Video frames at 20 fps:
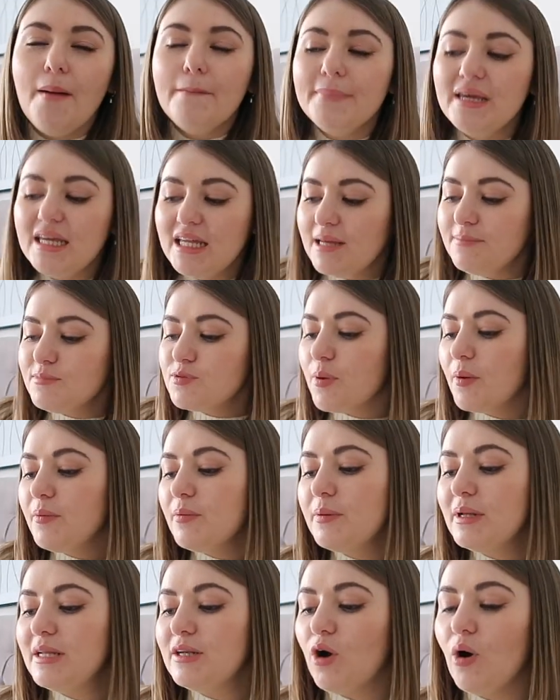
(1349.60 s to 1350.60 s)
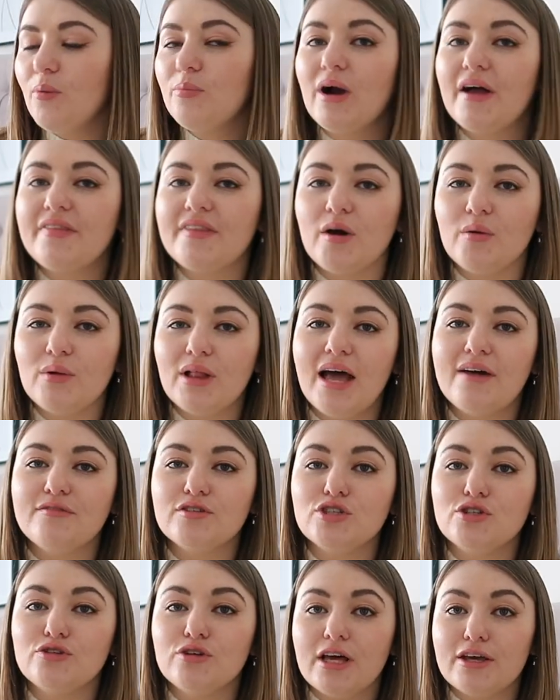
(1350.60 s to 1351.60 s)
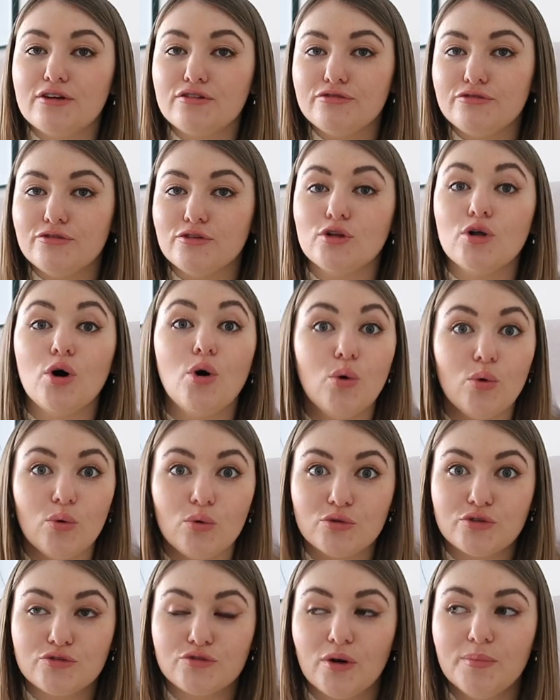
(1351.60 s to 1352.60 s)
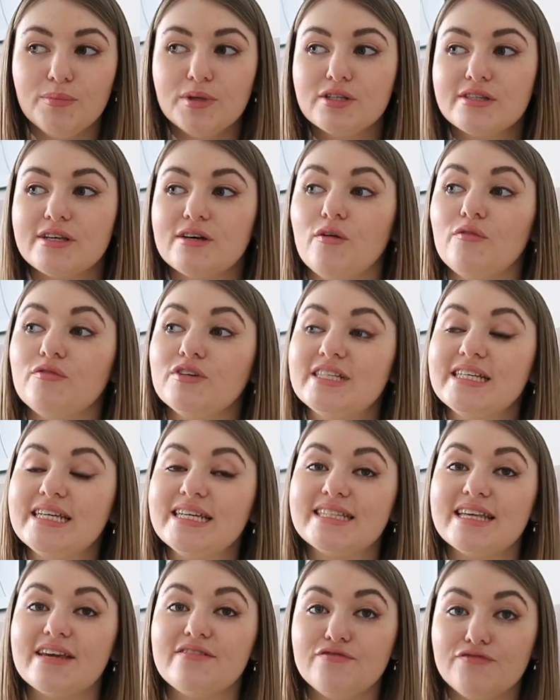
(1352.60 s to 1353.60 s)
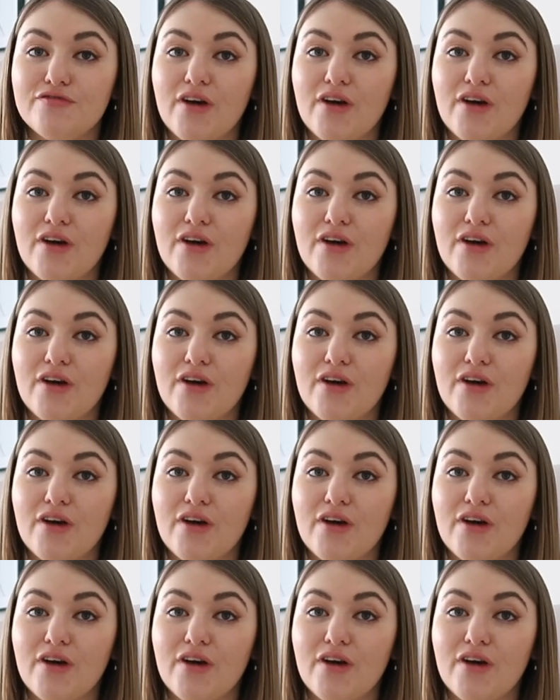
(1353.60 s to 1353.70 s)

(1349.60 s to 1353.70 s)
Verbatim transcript: me and is probably not a brand that I will ever do like full hauls from because it obviously is a